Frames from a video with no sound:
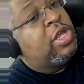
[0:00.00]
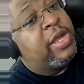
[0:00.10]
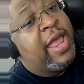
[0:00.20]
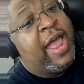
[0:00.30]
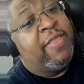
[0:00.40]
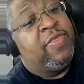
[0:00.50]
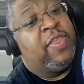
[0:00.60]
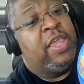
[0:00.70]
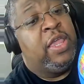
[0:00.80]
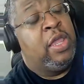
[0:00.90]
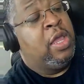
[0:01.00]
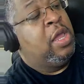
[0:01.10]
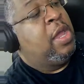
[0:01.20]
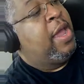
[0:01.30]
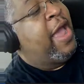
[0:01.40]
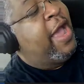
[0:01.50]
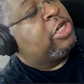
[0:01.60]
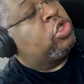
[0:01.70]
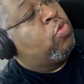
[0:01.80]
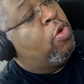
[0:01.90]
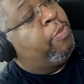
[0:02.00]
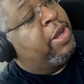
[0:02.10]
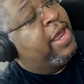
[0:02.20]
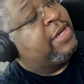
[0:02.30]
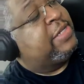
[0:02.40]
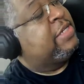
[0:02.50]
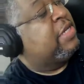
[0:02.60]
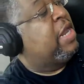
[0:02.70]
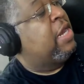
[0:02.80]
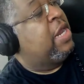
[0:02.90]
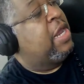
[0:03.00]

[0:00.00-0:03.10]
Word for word: look at the actual places in